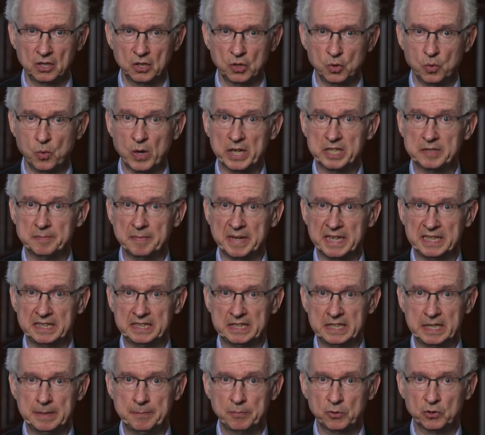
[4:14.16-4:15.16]
who has
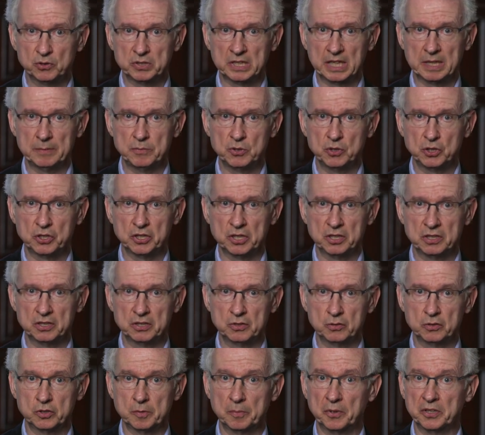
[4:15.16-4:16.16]
made deep contributions
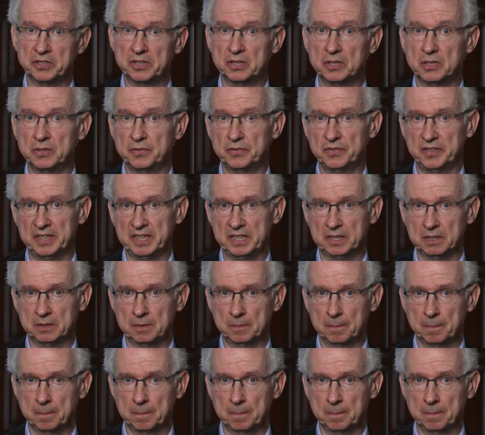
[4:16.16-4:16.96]
to the Brownian sphere.